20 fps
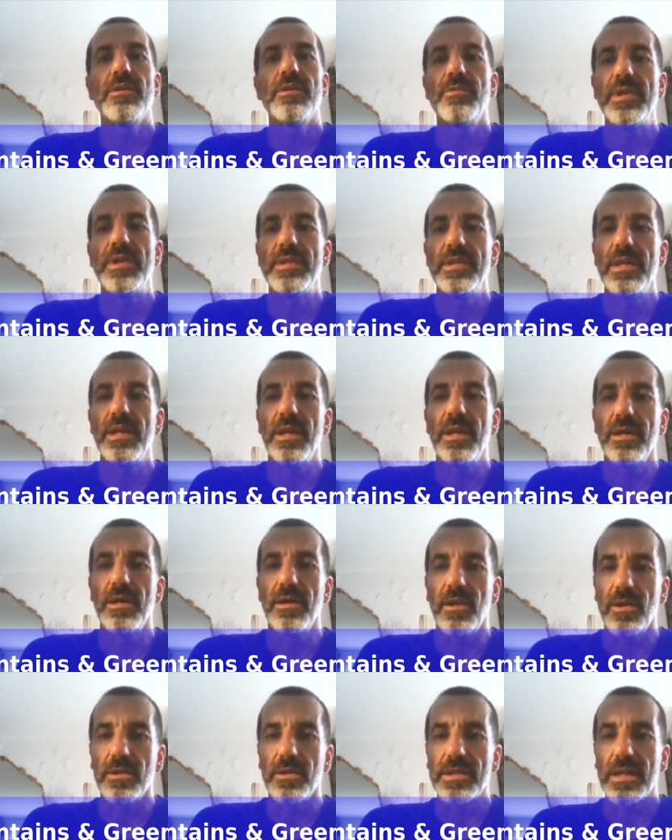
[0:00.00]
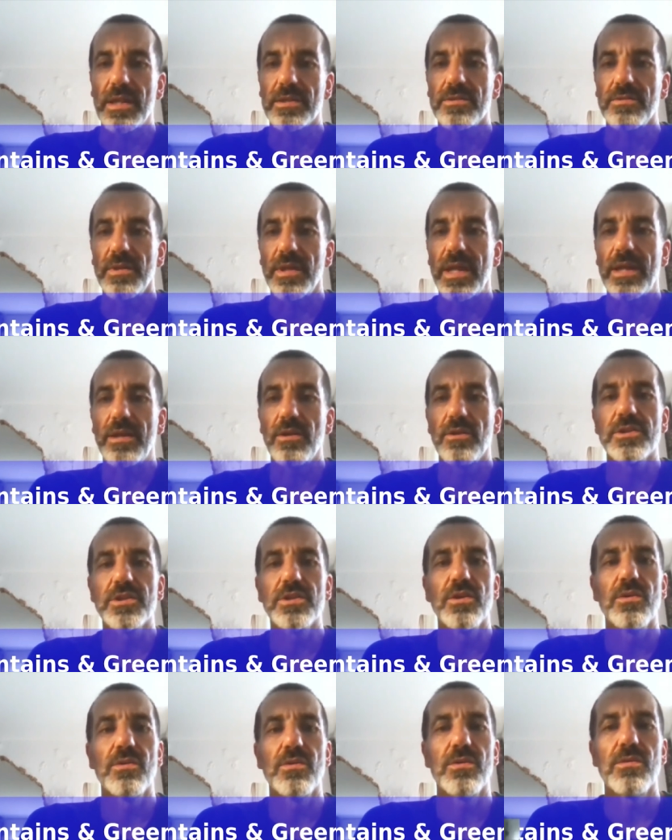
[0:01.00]
Green Deal a lot actually, and
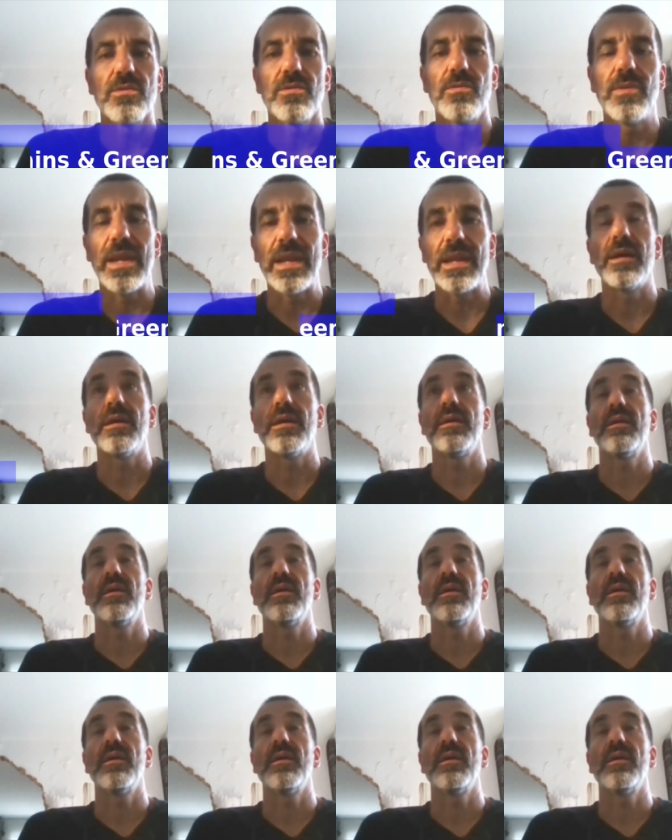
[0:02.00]
also well,